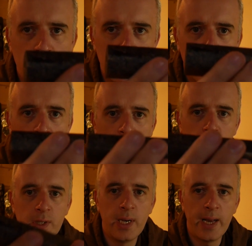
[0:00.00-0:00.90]
little guy,
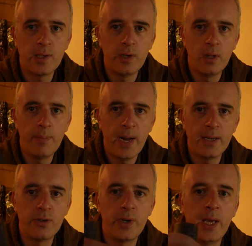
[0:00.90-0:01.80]
which is an external
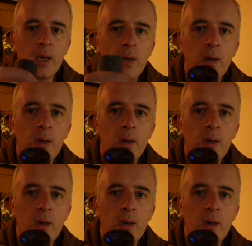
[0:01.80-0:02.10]
battery.